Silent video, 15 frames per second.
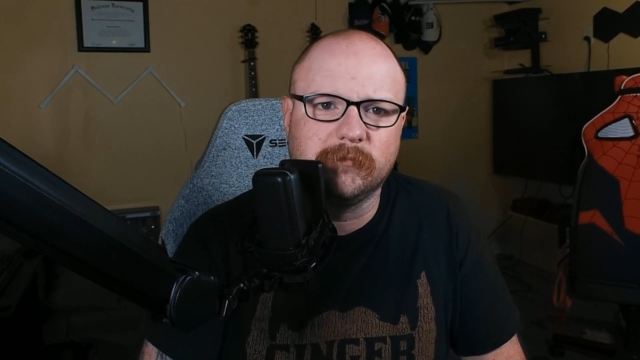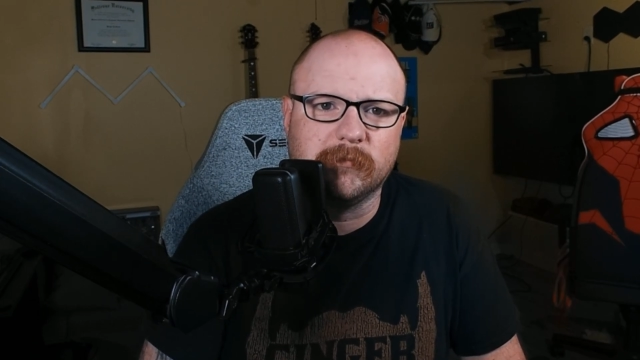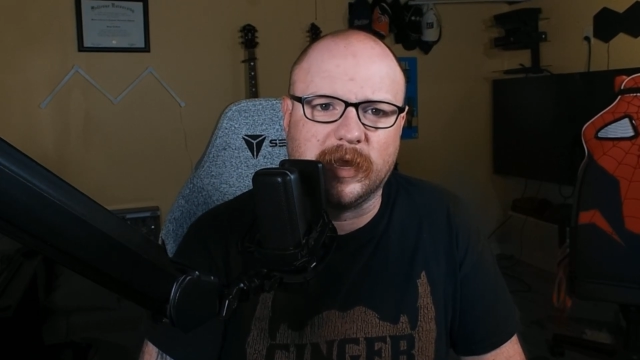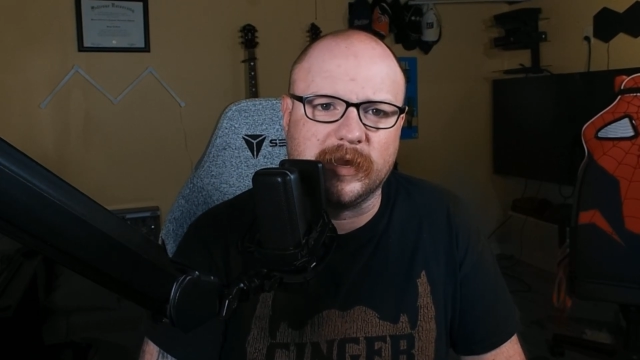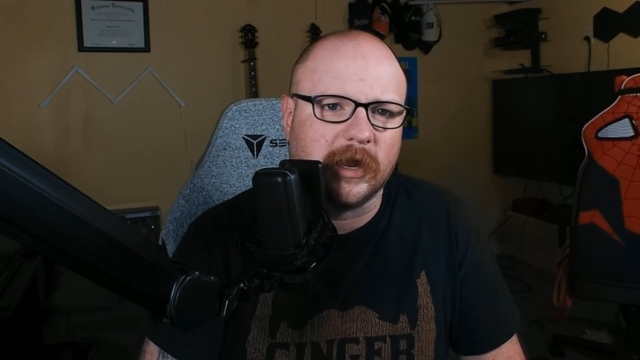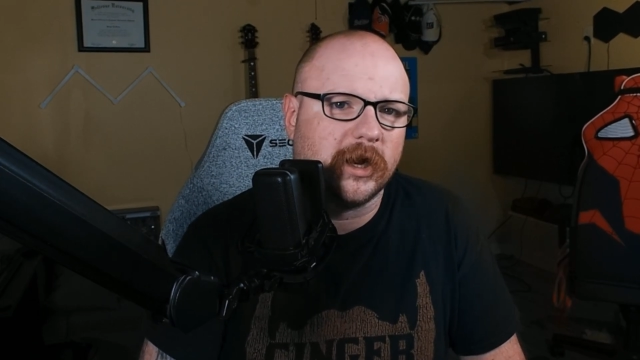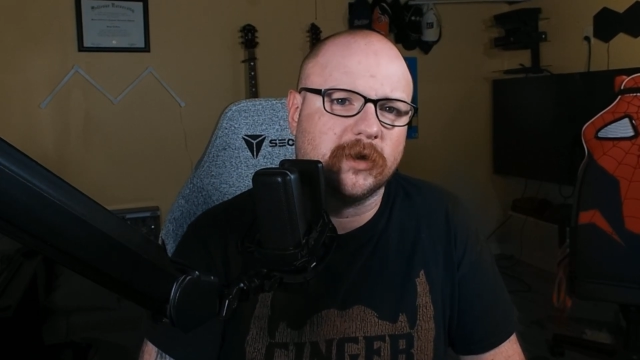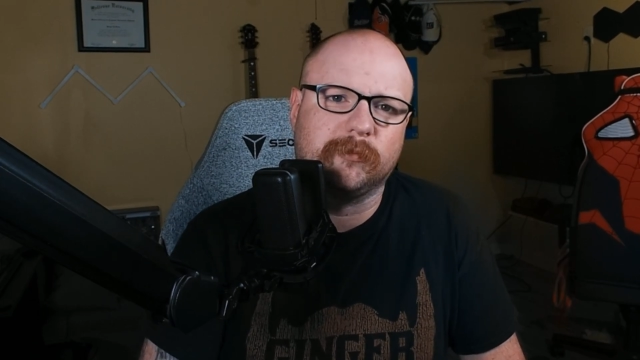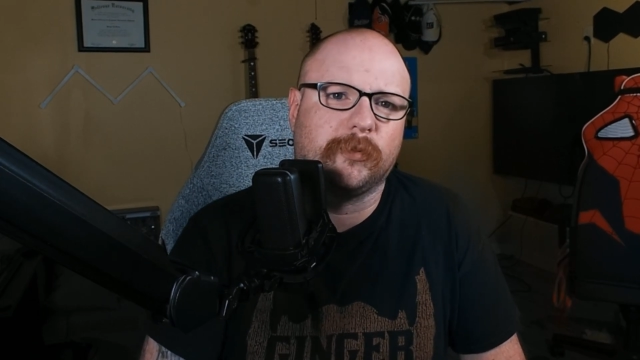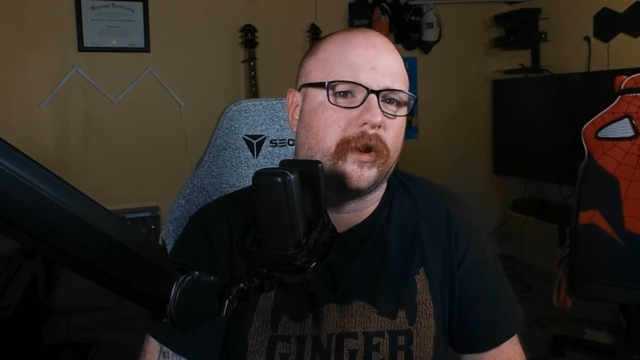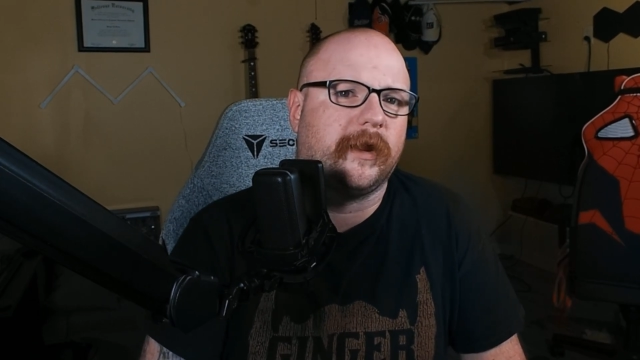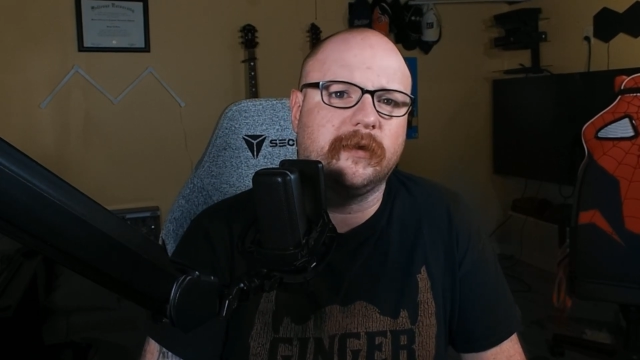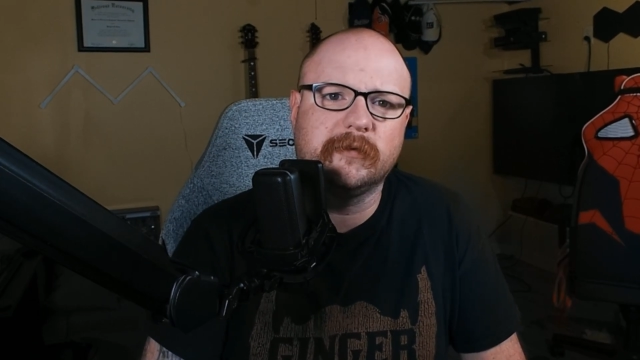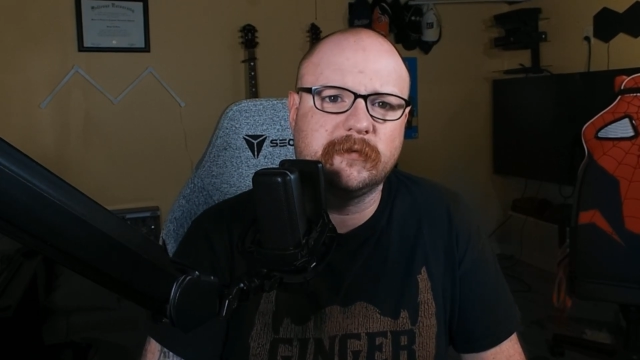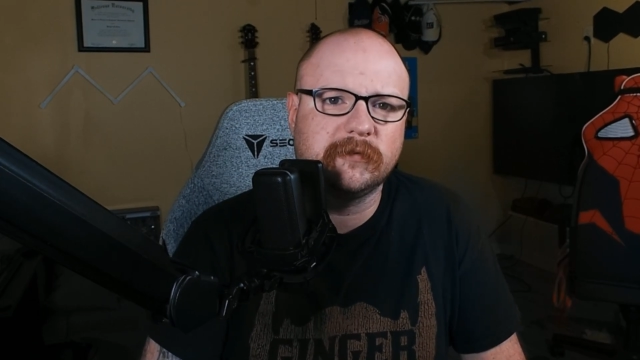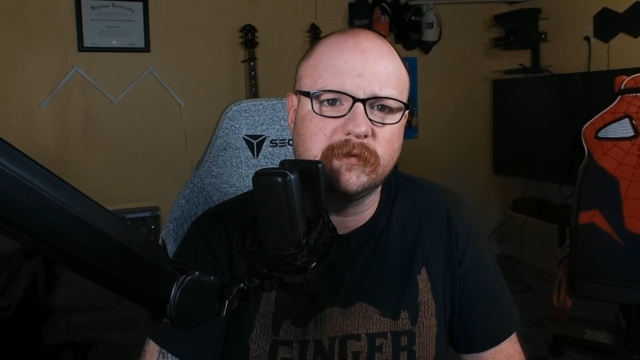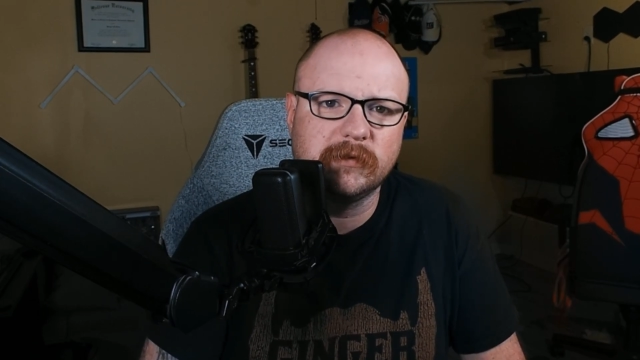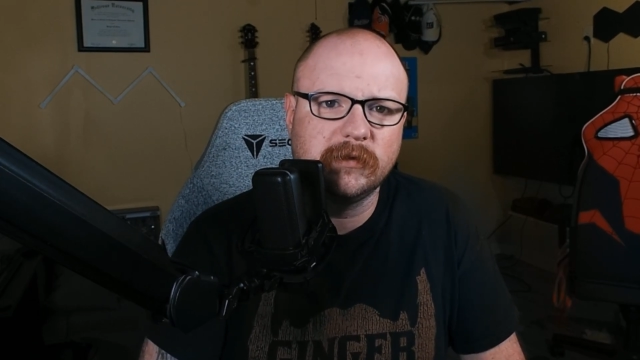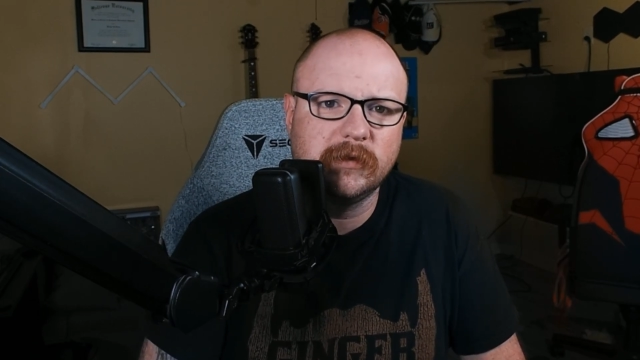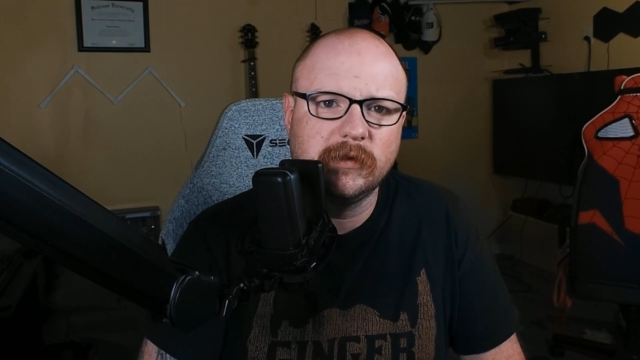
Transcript: My heart breaks